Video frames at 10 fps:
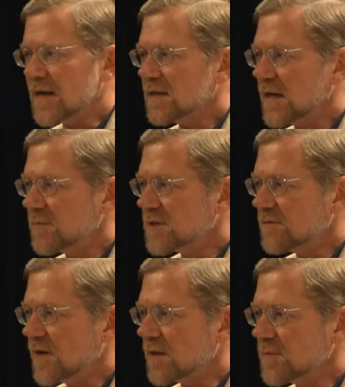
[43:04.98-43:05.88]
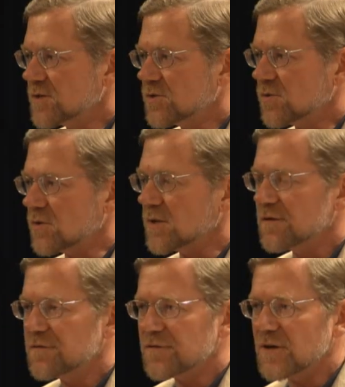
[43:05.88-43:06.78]
an economic development tool
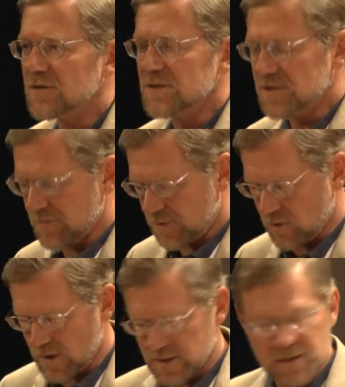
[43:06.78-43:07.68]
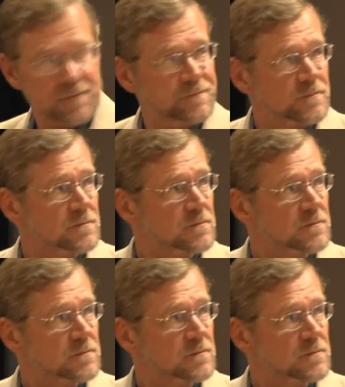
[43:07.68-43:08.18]
in fairly simple ways.